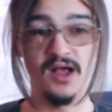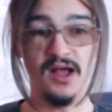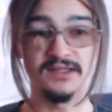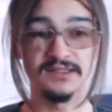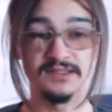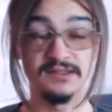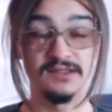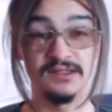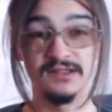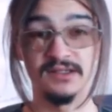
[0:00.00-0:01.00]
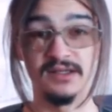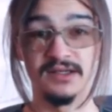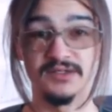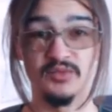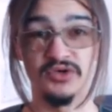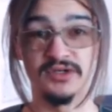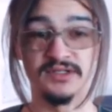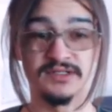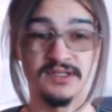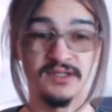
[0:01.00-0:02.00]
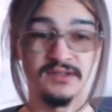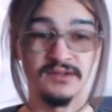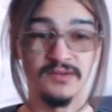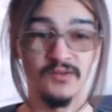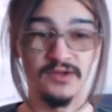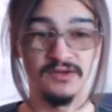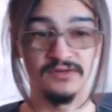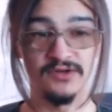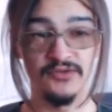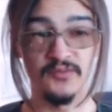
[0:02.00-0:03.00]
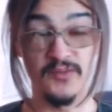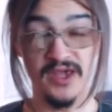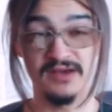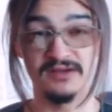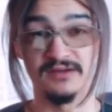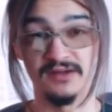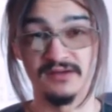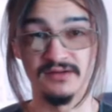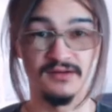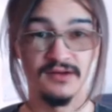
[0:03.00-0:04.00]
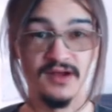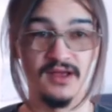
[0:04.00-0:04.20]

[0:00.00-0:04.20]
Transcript: as a learning experience and whenever you make an error